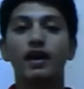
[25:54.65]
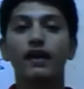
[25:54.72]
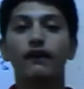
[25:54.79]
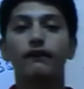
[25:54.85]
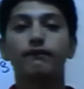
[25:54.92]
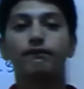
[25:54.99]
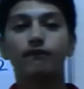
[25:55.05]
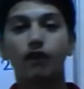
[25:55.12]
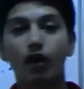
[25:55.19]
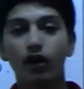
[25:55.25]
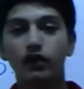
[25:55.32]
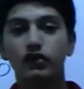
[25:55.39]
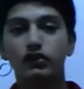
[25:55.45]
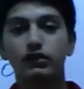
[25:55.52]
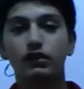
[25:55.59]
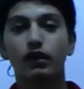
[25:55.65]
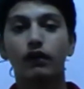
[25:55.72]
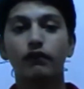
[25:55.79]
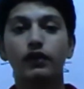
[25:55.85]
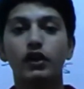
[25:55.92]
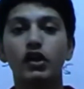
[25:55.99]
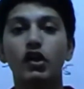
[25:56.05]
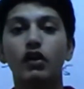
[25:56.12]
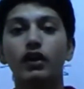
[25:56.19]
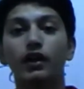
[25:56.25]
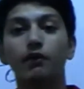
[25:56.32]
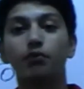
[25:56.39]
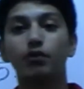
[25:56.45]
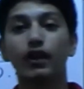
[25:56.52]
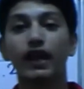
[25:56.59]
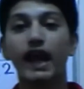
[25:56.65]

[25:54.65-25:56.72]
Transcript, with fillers: my first video in Pre